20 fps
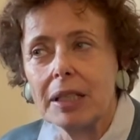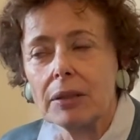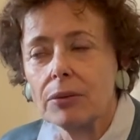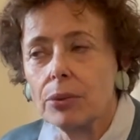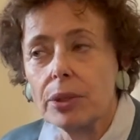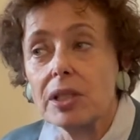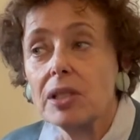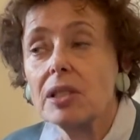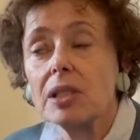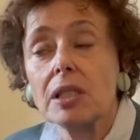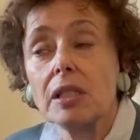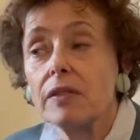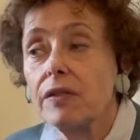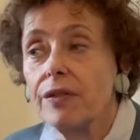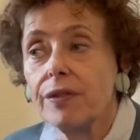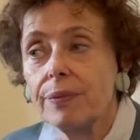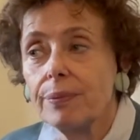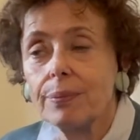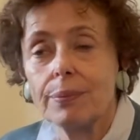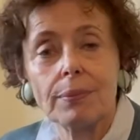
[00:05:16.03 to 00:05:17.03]

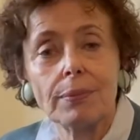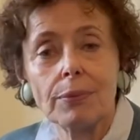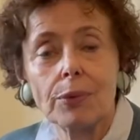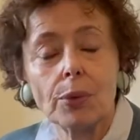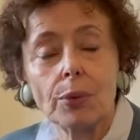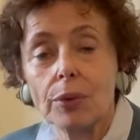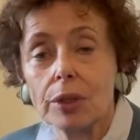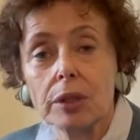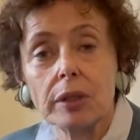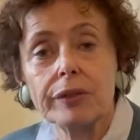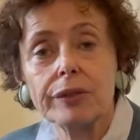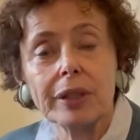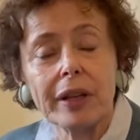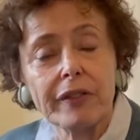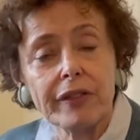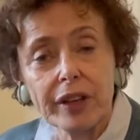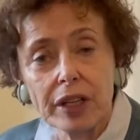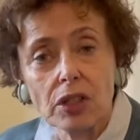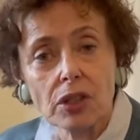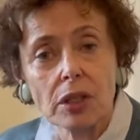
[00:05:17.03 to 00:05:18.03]
receive wonderful
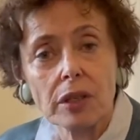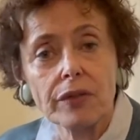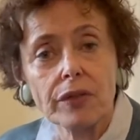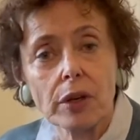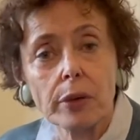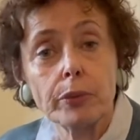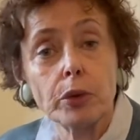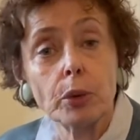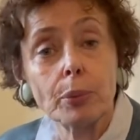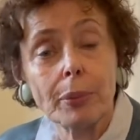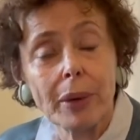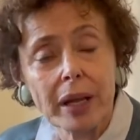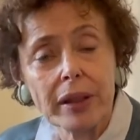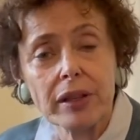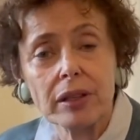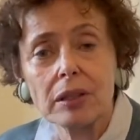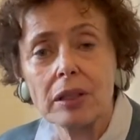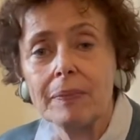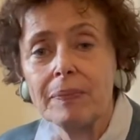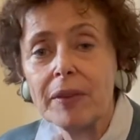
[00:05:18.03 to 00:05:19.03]
affection from your
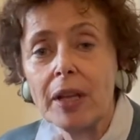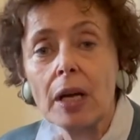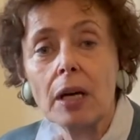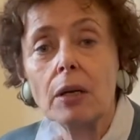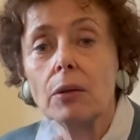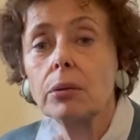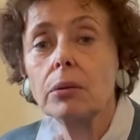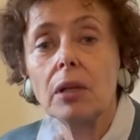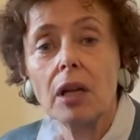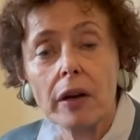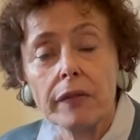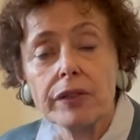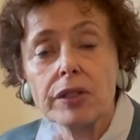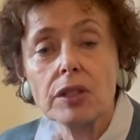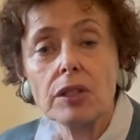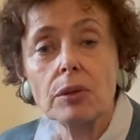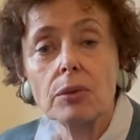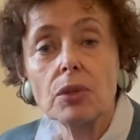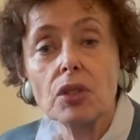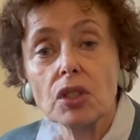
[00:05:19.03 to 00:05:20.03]
mother who loves
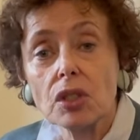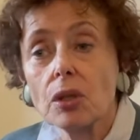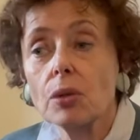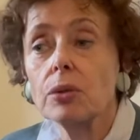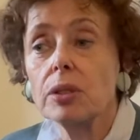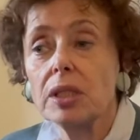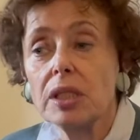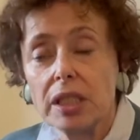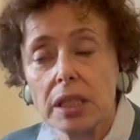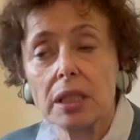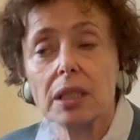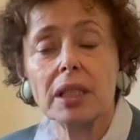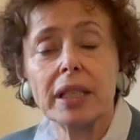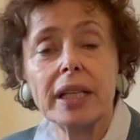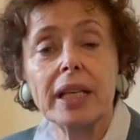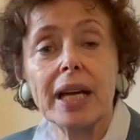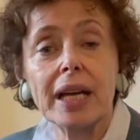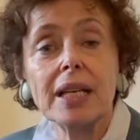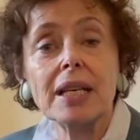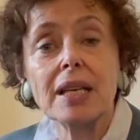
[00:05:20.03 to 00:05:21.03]
you so
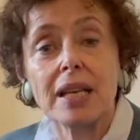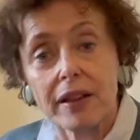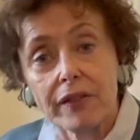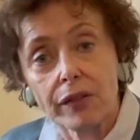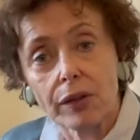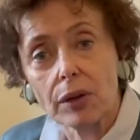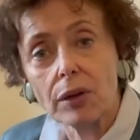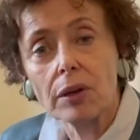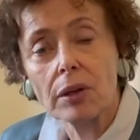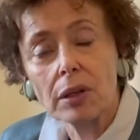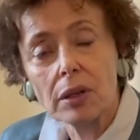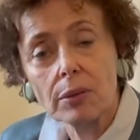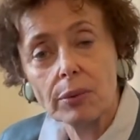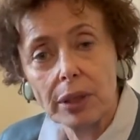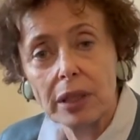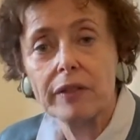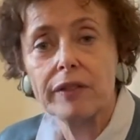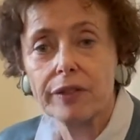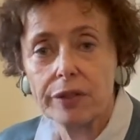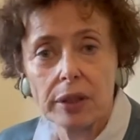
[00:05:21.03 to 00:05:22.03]
dearly and never
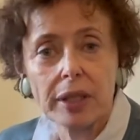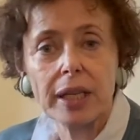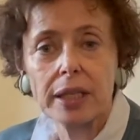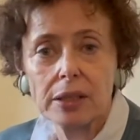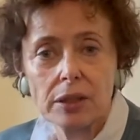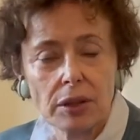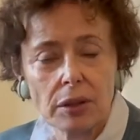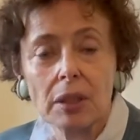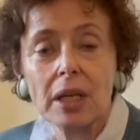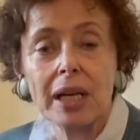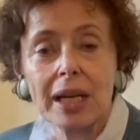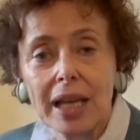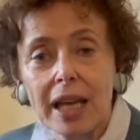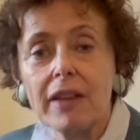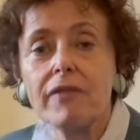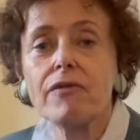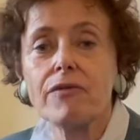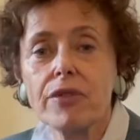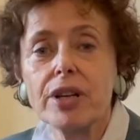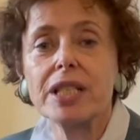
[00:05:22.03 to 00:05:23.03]
will forget you.
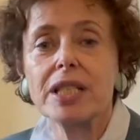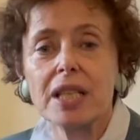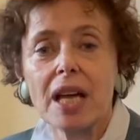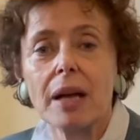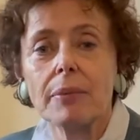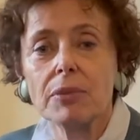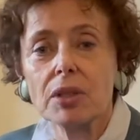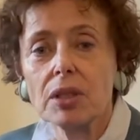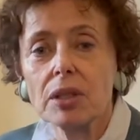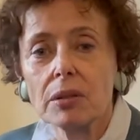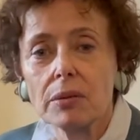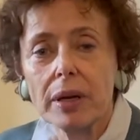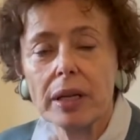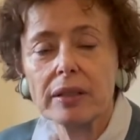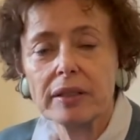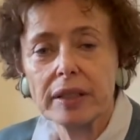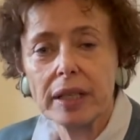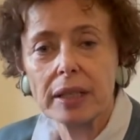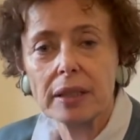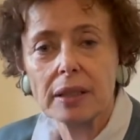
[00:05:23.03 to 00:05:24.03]
Every time she
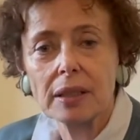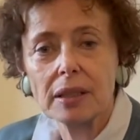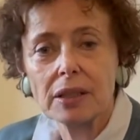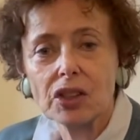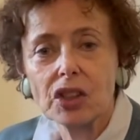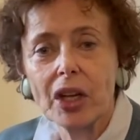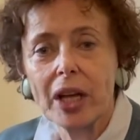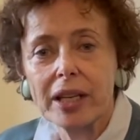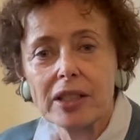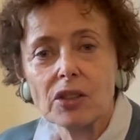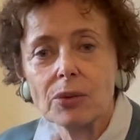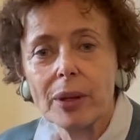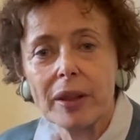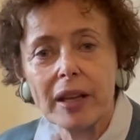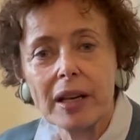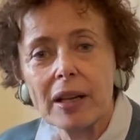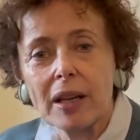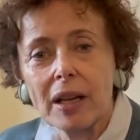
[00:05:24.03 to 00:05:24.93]
writes that, she ends with that.